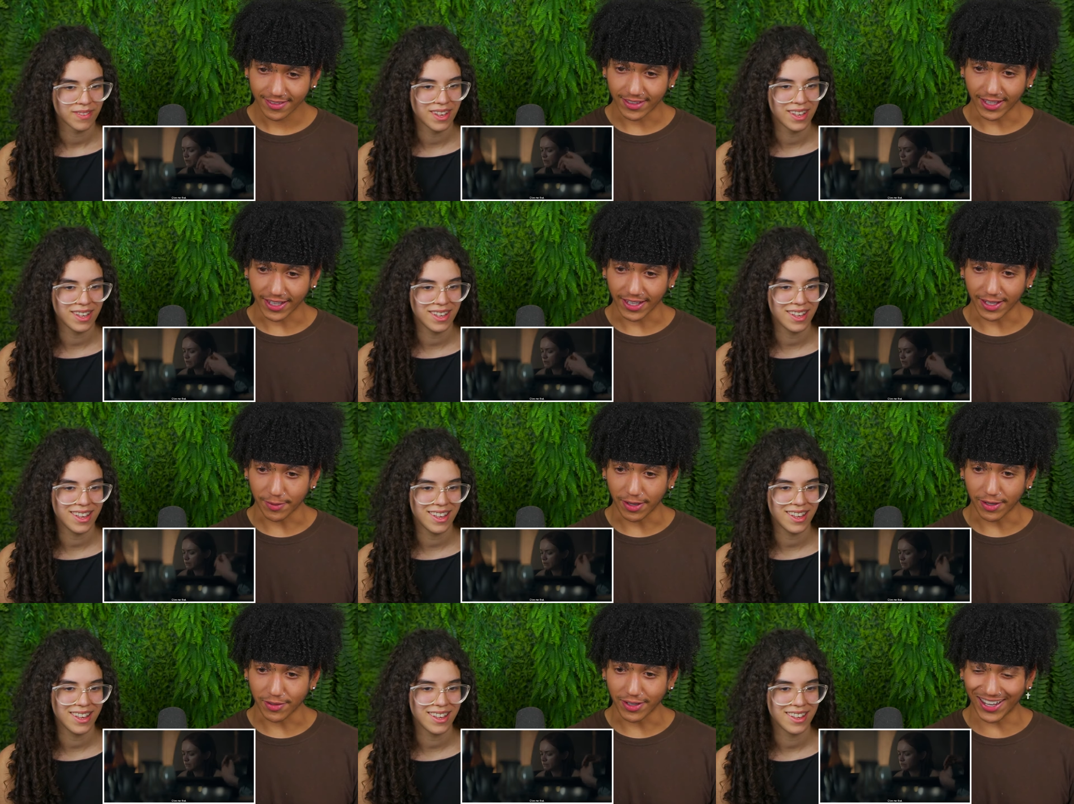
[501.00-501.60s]

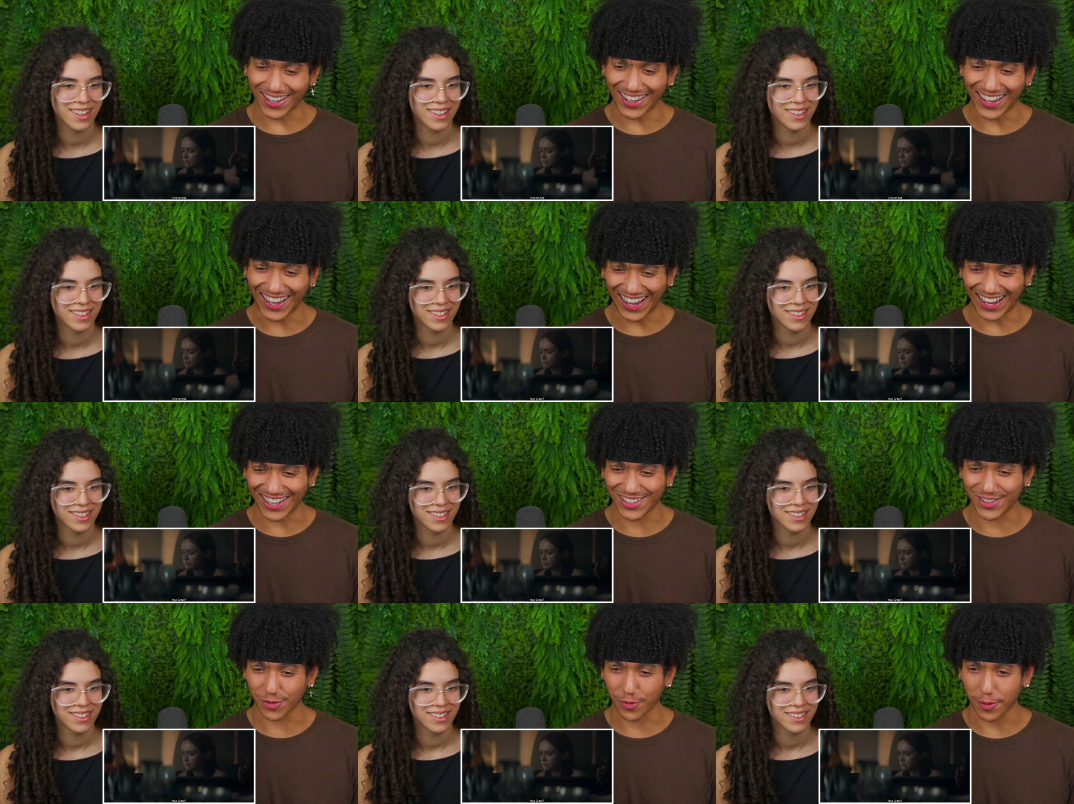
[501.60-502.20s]
Speaker 1: Damn, I'd,
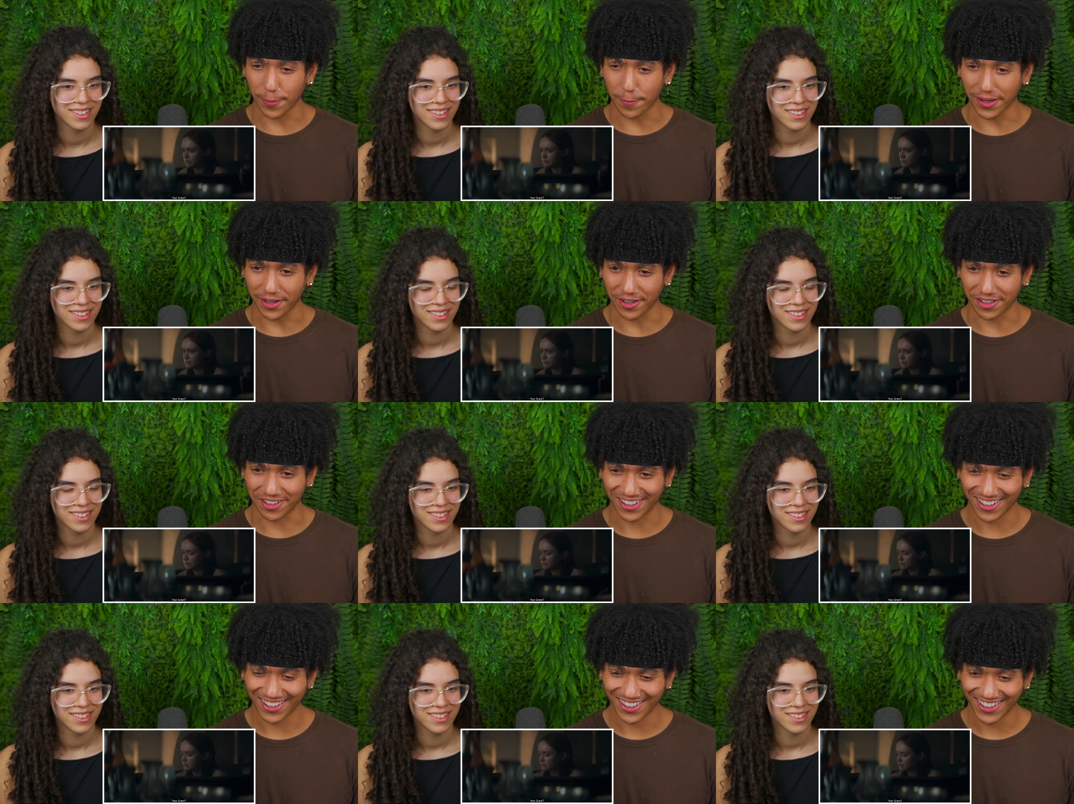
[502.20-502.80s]
I'd do it
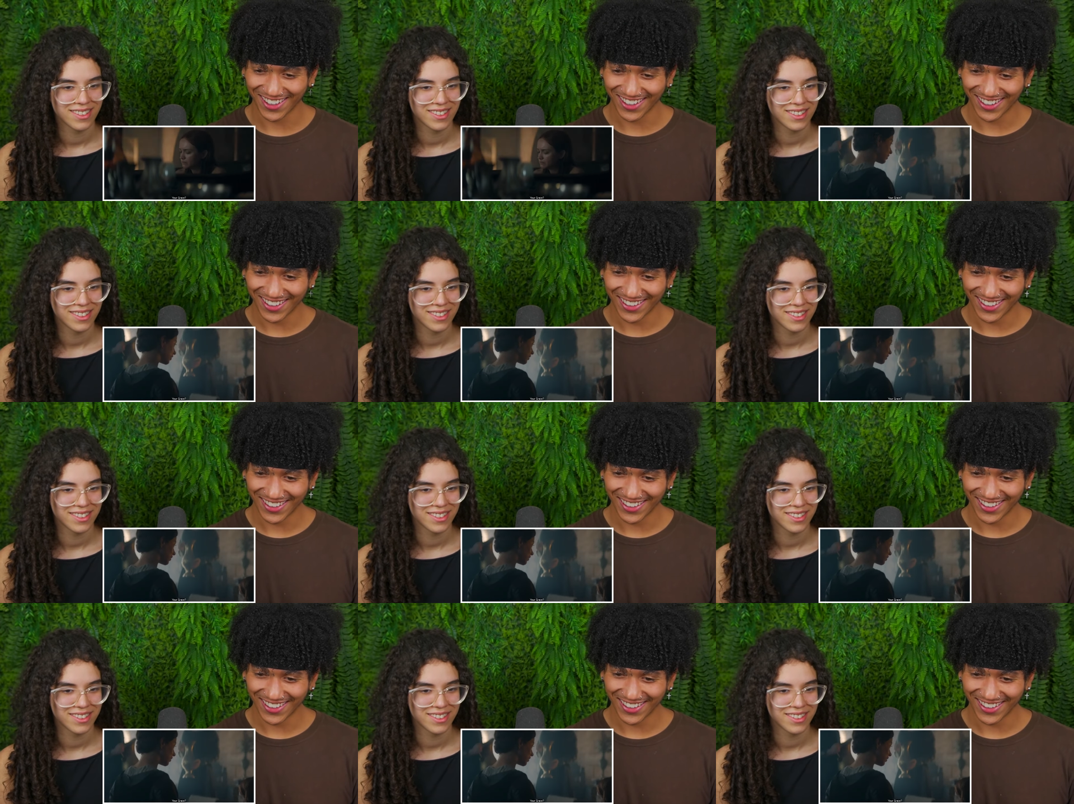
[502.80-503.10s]
better.